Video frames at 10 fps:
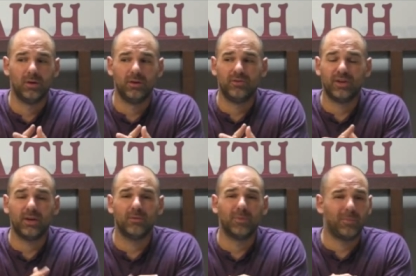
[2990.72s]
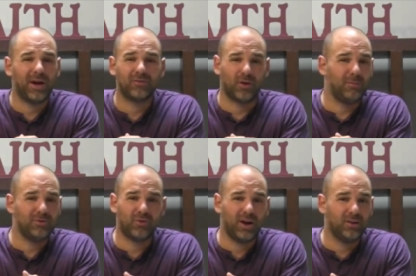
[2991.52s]
You say, but Pastor, I've been
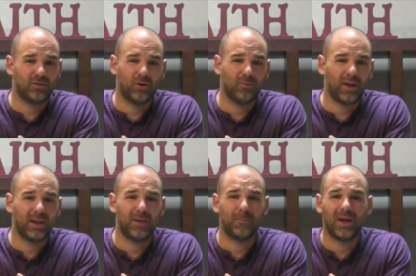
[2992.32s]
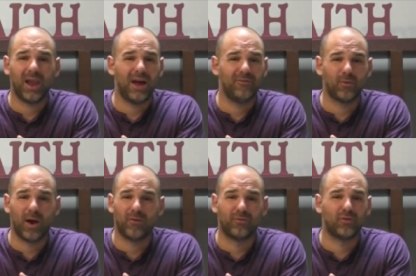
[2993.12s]
trying to turn my, my life
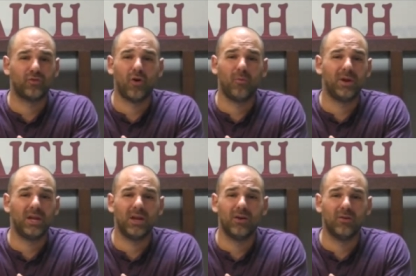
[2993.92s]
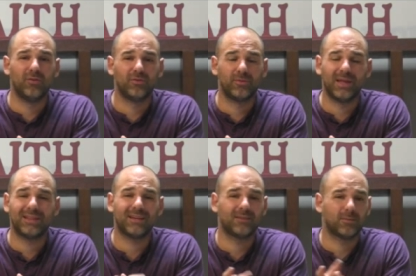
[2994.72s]
around for so many years. That,
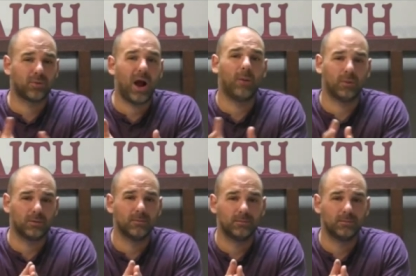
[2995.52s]
that's the problem.